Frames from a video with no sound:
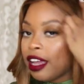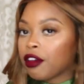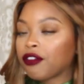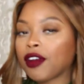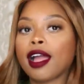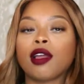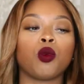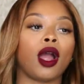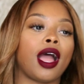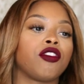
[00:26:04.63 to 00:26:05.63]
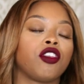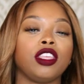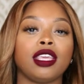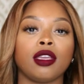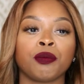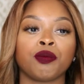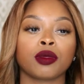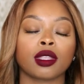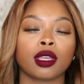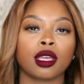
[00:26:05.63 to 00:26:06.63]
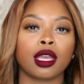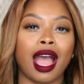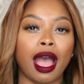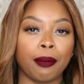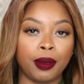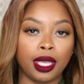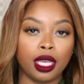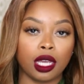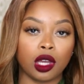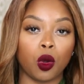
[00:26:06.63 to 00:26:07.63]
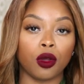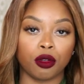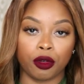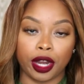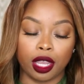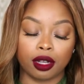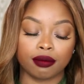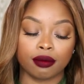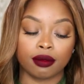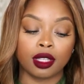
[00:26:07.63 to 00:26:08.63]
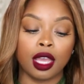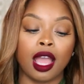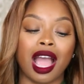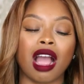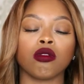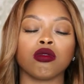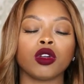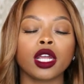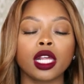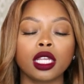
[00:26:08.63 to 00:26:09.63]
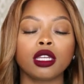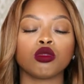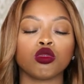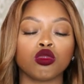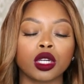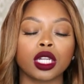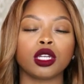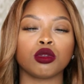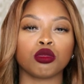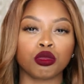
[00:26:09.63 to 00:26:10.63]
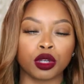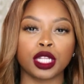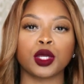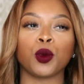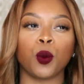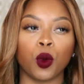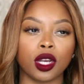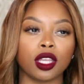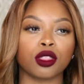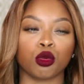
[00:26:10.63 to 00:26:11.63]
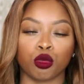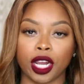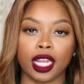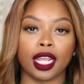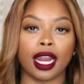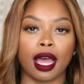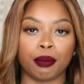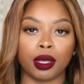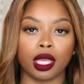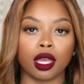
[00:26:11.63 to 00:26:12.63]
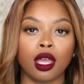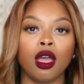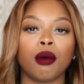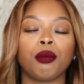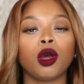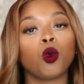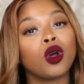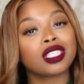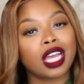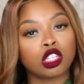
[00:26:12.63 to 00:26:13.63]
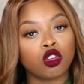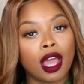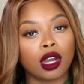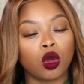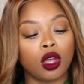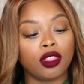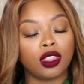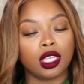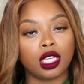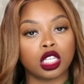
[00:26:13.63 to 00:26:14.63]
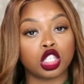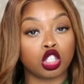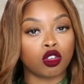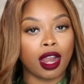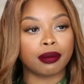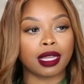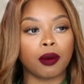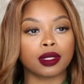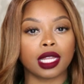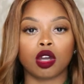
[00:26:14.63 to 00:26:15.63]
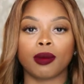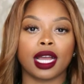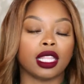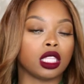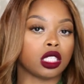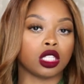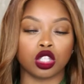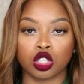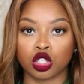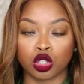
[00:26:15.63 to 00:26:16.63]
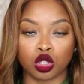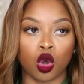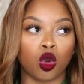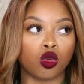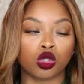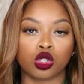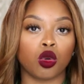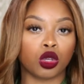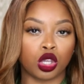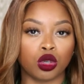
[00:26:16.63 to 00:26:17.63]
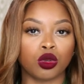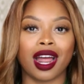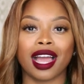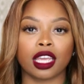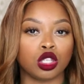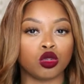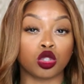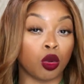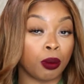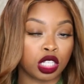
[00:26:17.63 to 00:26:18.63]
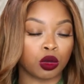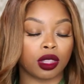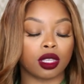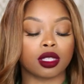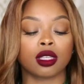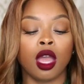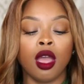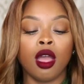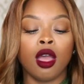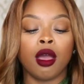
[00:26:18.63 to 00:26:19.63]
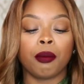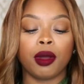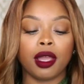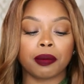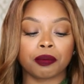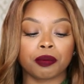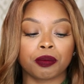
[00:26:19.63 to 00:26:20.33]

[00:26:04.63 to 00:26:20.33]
never find were either the hot pink or the red. I really, really, really wanted the red and hot pink. But once I tried on the stripes, I was like, oh my God, this is just so, so cute. I can do so much with this. But